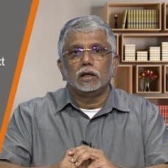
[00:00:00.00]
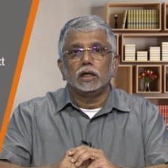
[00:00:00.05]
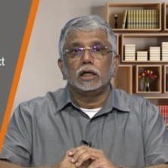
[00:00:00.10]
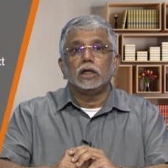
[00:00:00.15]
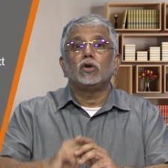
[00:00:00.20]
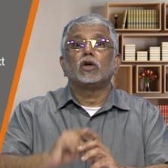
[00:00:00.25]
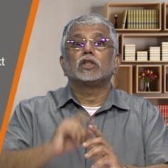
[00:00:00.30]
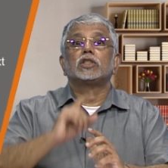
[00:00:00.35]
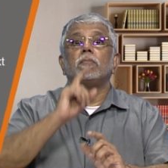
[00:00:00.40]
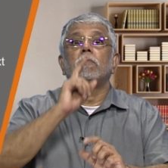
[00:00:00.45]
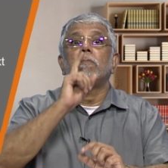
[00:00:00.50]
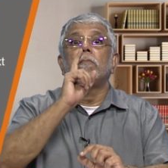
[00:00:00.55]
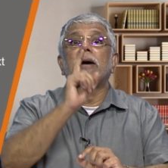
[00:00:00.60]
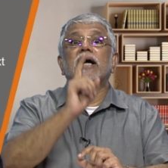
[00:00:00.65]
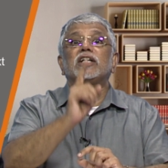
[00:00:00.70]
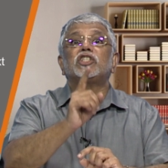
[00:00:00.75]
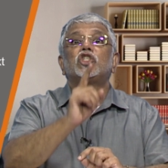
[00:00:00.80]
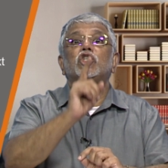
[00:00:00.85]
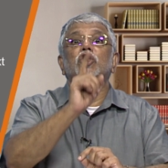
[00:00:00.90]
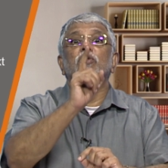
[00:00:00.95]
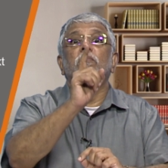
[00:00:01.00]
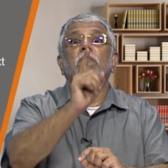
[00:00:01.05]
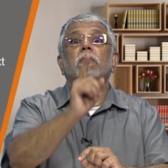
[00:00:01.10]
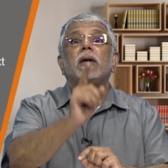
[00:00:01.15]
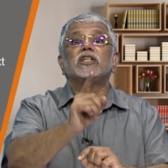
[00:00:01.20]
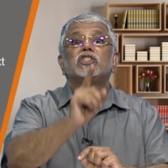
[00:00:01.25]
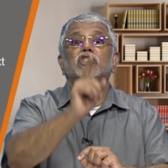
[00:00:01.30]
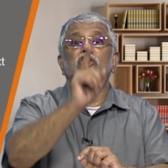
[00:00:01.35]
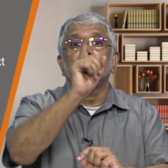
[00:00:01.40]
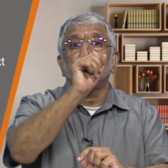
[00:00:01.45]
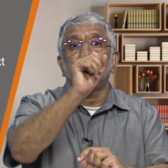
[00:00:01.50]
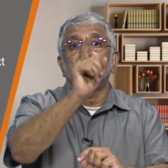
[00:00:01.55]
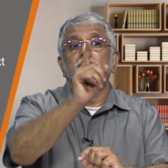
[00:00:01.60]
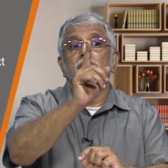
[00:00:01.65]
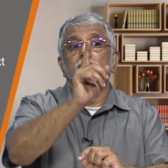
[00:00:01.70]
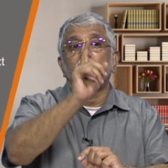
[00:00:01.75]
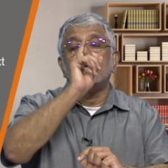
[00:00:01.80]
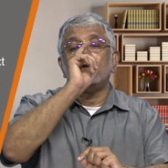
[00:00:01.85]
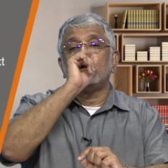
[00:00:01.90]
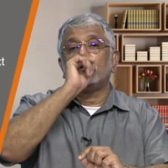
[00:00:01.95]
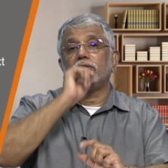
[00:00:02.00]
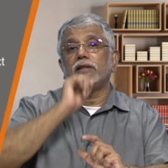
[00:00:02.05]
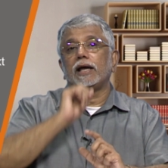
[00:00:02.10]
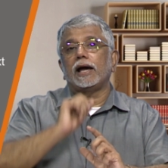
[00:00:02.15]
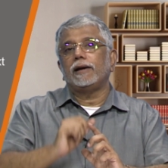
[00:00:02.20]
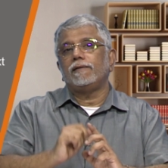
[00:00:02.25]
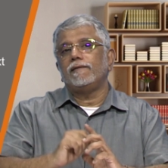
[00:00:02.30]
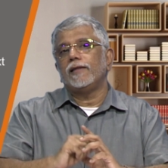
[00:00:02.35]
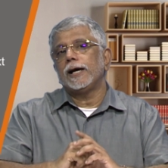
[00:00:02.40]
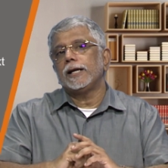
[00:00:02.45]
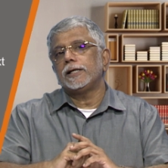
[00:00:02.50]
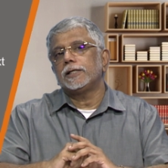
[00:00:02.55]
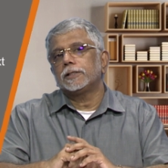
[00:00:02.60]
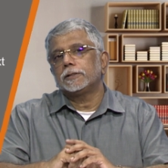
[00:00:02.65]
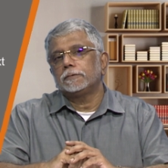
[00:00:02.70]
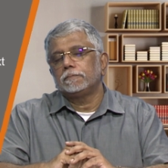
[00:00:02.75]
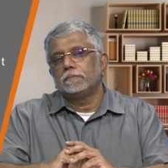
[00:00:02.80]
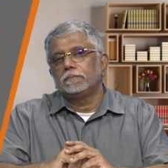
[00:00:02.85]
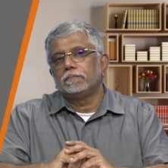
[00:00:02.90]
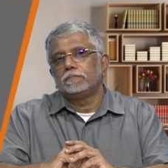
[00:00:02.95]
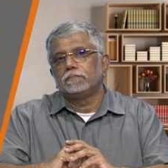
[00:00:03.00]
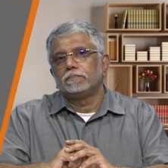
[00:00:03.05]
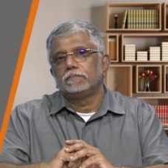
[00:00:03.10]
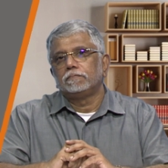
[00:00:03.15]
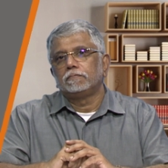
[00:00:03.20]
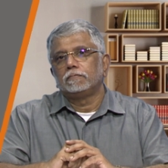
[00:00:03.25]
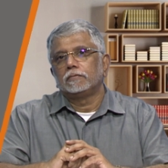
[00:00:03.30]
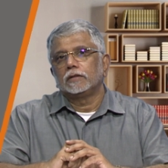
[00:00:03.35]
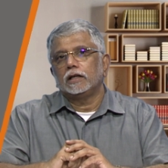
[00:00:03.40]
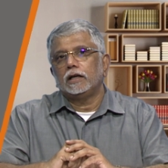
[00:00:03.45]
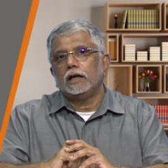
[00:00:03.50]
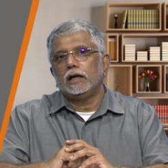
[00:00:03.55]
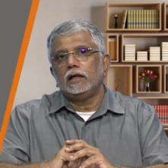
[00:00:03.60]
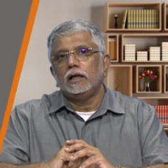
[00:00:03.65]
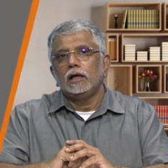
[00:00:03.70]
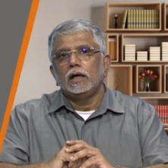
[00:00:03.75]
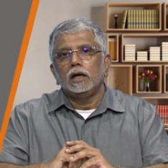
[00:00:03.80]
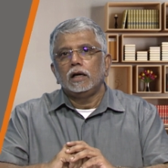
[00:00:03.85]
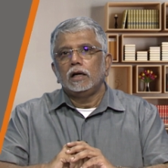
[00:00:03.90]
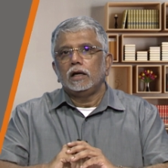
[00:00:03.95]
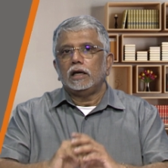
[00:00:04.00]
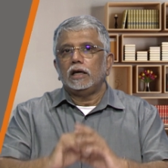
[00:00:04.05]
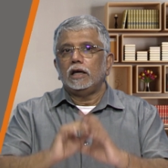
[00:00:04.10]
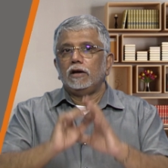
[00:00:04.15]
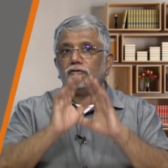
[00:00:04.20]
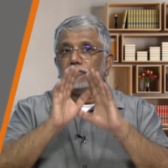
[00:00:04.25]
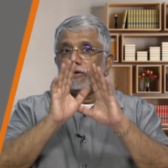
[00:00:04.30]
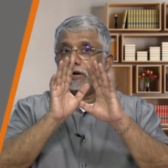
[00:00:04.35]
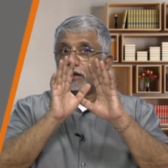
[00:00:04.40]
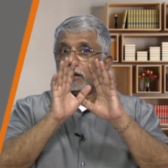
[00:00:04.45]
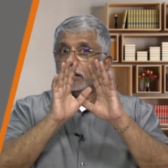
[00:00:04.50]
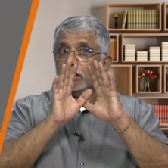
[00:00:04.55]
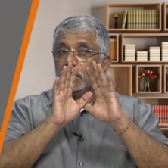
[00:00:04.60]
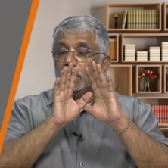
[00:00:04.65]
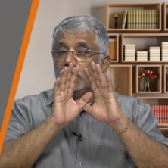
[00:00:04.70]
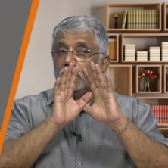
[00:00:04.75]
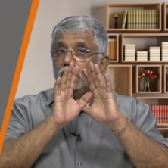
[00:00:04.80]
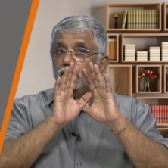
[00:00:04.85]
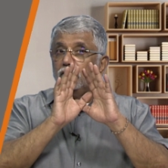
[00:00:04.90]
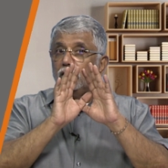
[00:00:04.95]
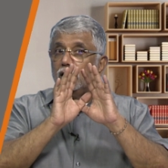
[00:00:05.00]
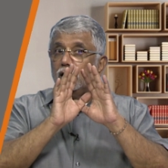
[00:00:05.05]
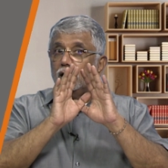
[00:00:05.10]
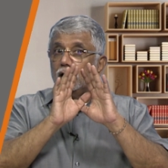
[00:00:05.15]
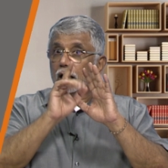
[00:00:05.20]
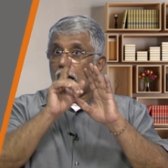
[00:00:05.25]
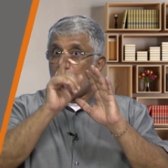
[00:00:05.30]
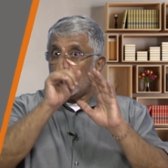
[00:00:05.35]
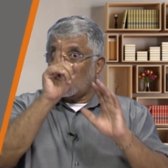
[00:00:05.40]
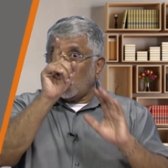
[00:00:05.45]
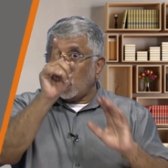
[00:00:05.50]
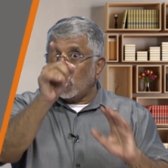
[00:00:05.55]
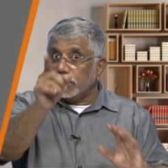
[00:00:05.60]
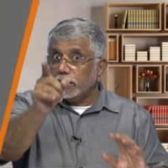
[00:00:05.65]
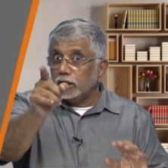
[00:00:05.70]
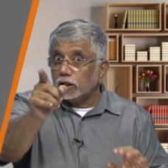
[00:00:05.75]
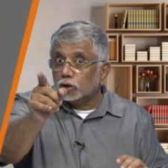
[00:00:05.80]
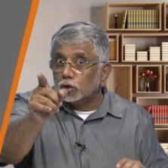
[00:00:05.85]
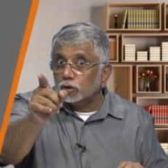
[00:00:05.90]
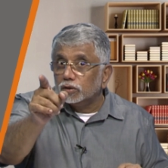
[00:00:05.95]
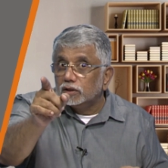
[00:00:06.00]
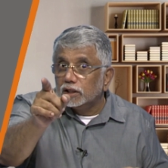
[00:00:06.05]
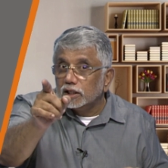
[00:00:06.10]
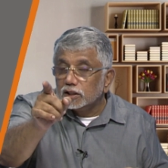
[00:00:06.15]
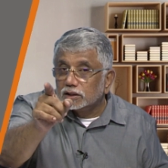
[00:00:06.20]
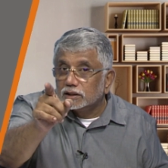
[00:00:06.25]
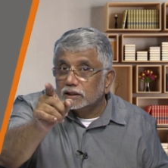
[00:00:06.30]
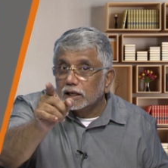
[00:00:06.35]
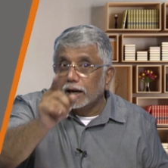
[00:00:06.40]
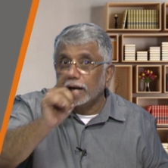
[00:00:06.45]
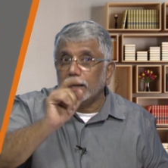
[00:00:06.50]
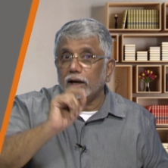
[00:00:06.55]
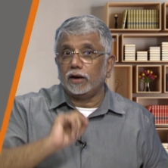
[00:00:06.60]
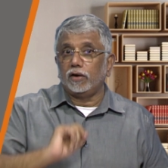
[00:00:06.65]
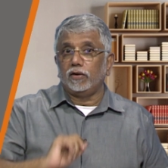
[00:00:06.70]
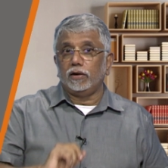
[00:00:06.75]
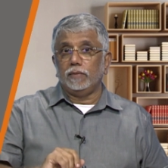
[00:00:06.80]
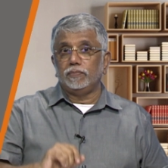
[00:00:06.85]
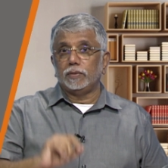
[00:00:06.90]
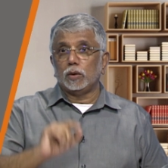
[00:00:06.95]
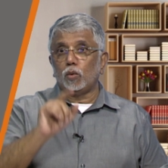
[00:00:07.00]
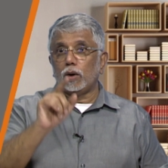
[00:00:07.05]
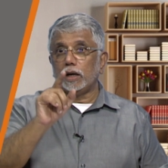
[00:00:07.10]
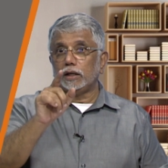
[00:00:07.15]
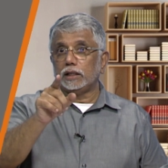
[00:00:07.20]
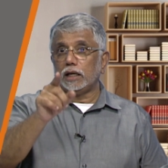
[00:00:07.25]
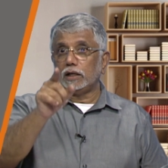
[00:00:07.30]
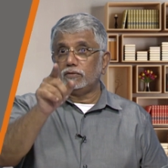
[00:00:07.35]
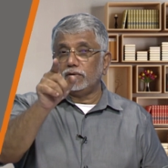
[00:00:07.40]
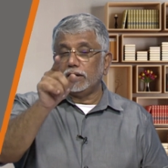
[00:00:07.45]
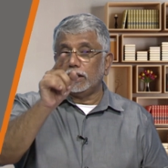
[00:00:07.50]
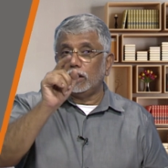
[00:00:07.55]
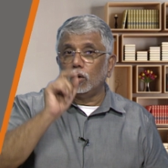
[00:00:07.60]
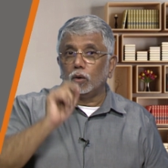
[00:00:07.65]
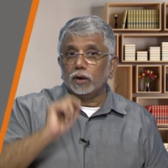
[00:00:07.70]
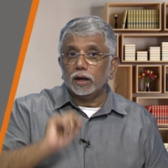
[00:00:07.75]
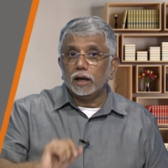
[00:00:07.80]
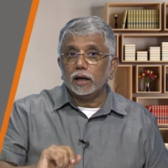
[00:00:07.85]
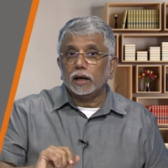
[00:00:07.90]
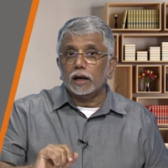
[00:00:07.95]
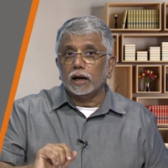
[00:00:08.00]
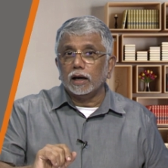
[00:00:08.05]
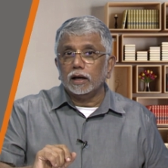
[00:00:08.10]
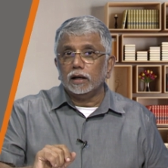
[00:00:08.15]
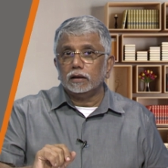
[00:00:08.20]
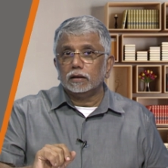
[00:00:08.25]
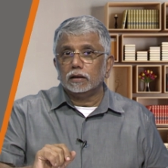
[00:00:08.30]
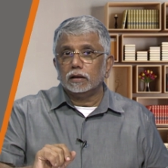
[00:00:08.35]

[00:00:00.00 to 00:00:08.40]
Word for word: It was much, much more than that, right? If it, it according to this diagram, the one that we are looking at,